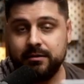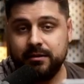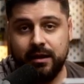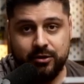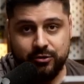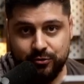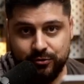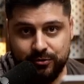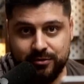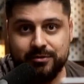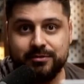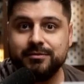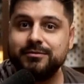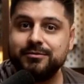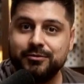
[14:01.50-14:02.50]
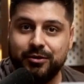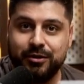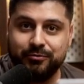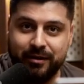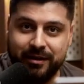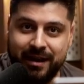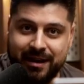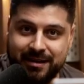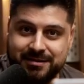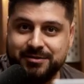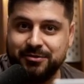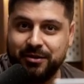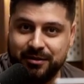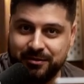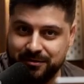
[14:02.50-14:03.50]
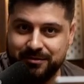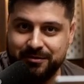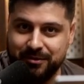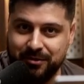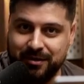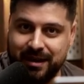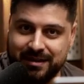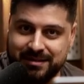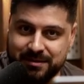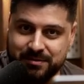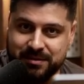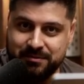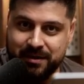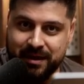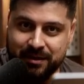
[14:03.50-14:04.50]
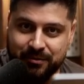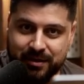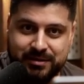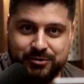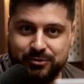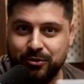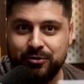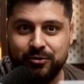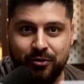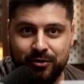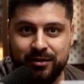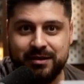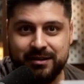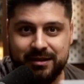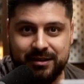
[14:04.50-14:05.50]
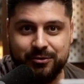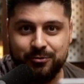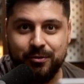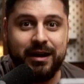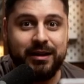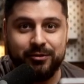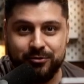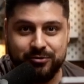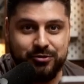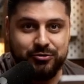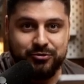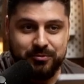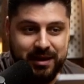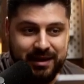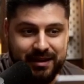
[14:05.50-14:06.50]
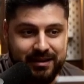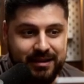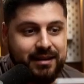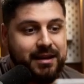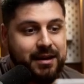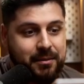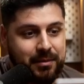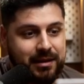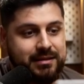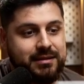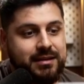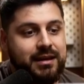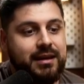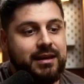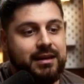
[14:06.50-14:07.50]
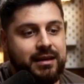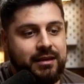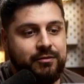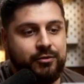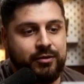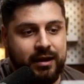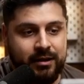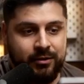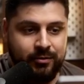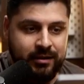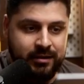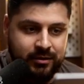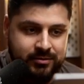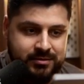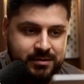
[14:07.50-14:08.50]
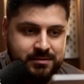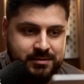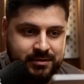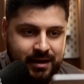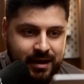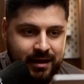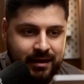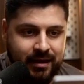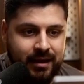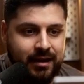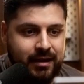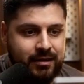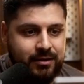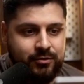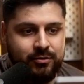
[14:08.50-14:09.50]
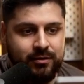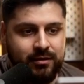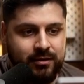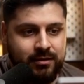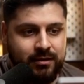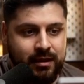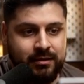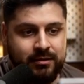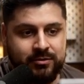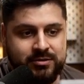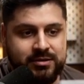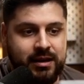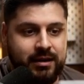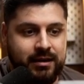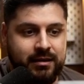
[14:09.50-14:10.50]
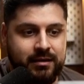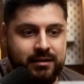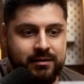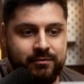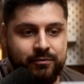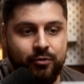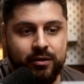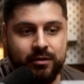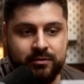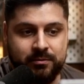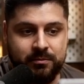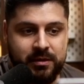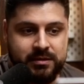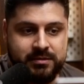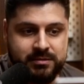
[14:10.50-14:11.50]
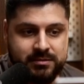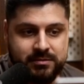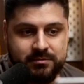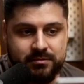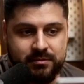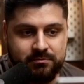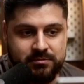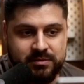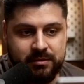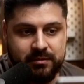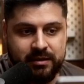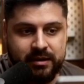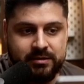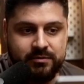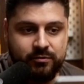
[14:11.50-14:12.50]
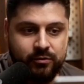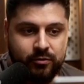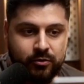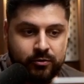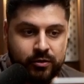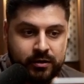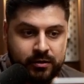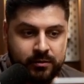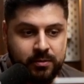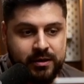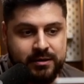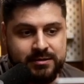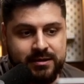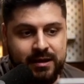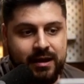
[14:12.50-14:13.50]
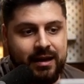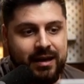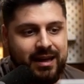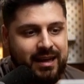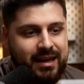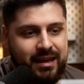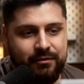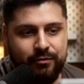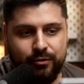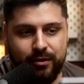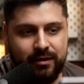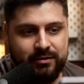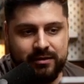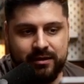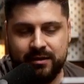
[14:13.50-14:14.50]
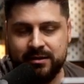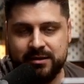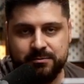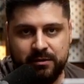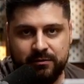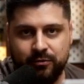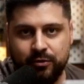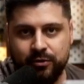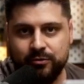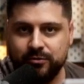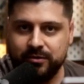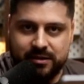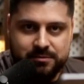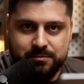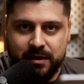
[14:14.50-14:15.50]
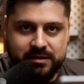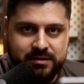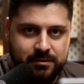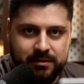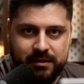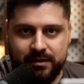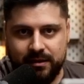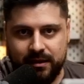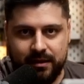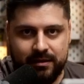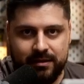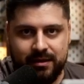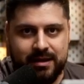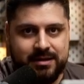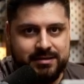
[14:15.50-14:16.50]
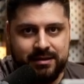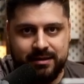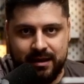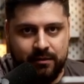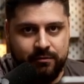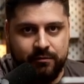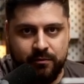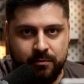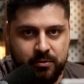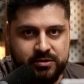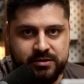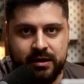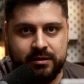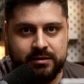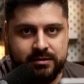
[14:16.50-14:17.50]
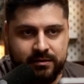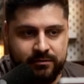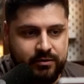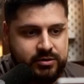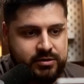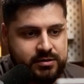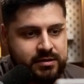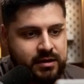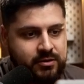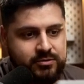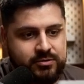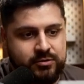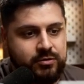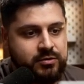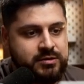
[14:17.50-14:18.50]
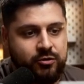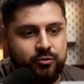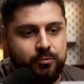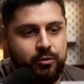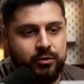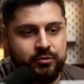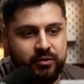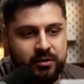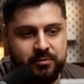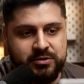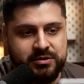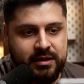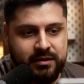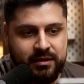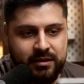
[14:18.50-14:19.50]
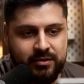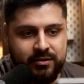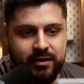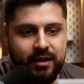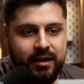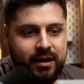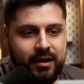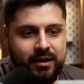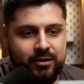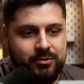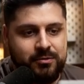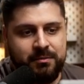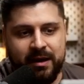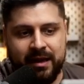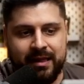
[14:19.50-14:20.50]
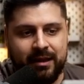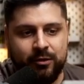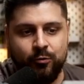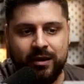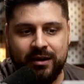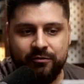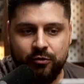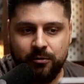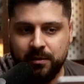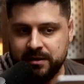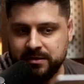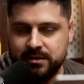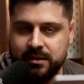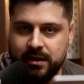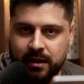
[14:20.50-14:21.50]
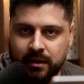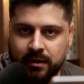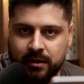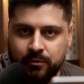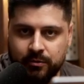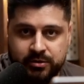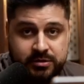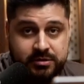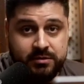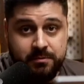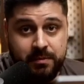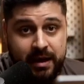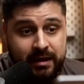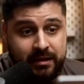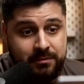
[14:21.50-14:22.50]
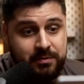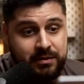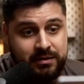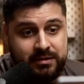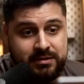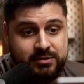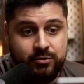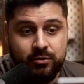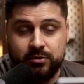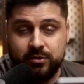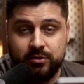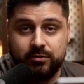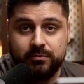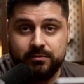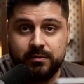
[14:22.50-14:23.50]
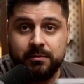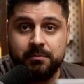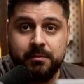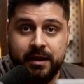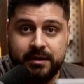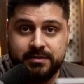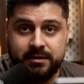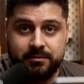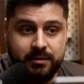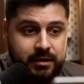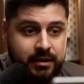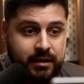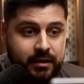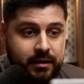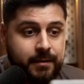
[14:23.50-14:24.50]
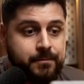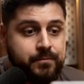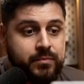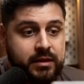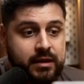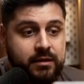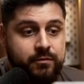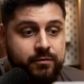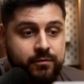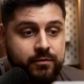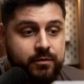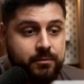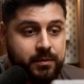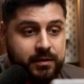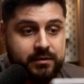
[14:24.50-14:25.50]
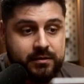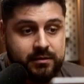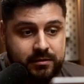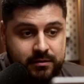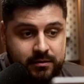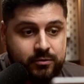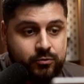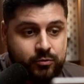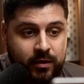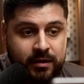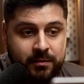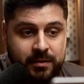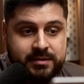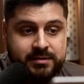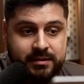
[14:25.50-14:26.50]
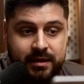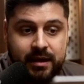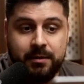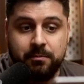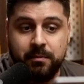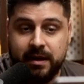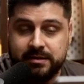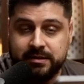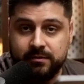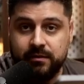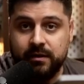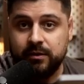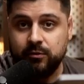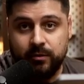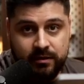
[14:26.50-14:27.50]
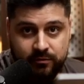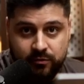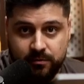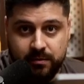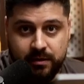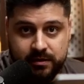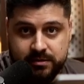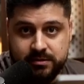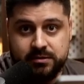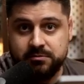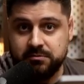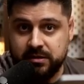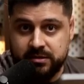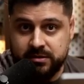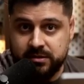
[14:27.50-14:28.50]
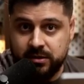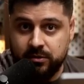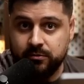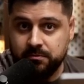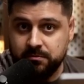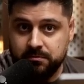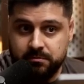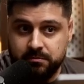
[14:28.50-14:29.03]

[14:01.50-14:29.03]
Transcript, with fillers: they should. You can run ads. You can you can get subs in many ways. You don't only need to wait on social media. But if you're getting 20 new subs a day, you uh, and you're selling uh, 400 bucks, something that's for 400 bucks. If you haven't done this before, you would expect something like less than half of a percent as conversions. I used 0.3% here. You'd be making like 24 bucks a day, which isn't bad, but it's not, you know, amazing money. If, but 20 bucks a day passively, 24 bucks is still